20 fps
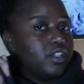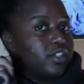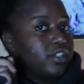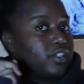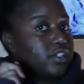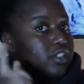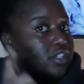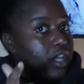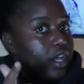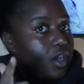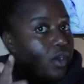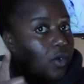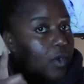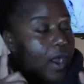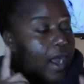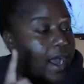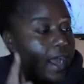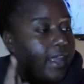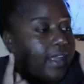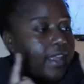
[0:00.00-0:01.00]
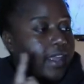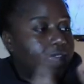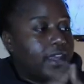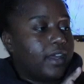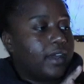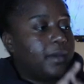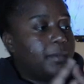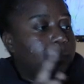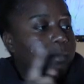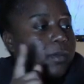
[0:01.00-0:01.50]
So I
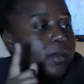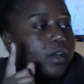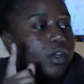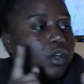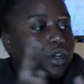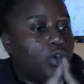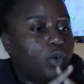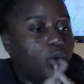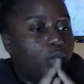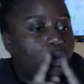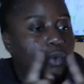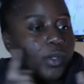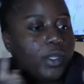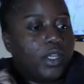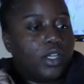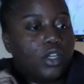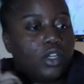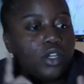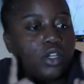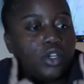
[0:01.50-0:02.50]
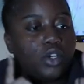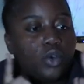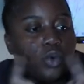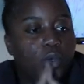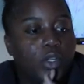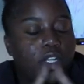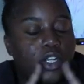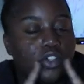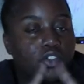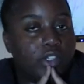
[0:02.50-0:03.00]
am going
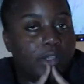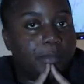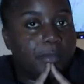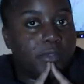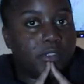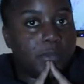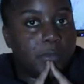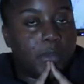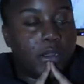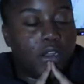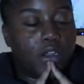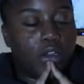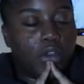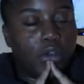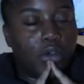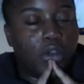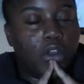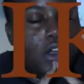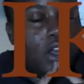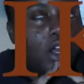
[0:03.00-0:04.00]
on a trip tomorrow